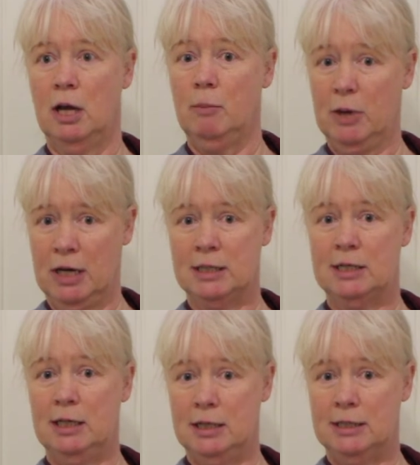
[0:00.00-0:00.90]
because
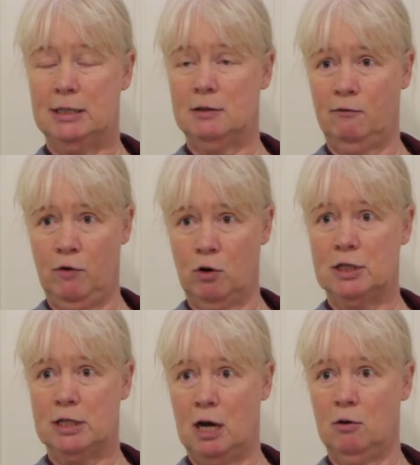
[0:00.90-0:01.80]
it is the
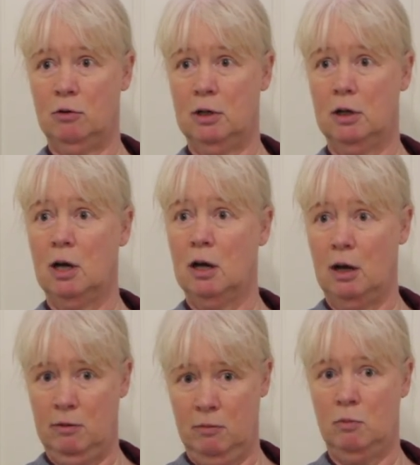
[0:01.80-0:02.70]
first town
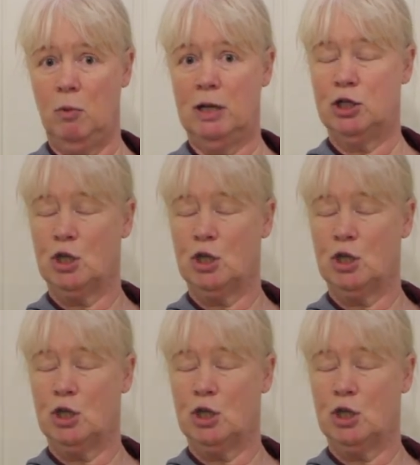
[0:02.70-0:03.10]
once